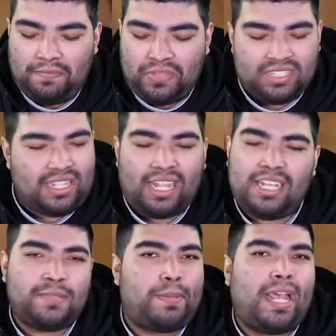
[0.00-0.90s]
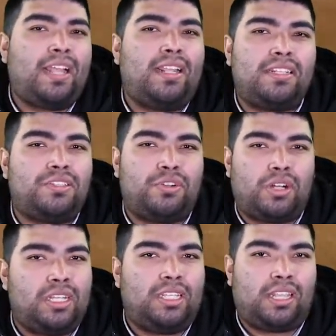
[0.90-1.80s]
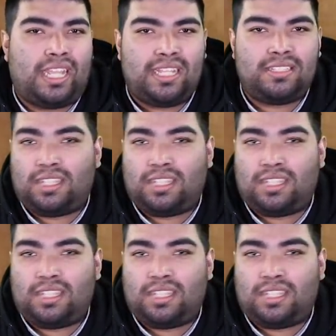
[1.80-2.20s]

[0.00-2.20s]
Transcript: It's not as bad as drawing the Lance.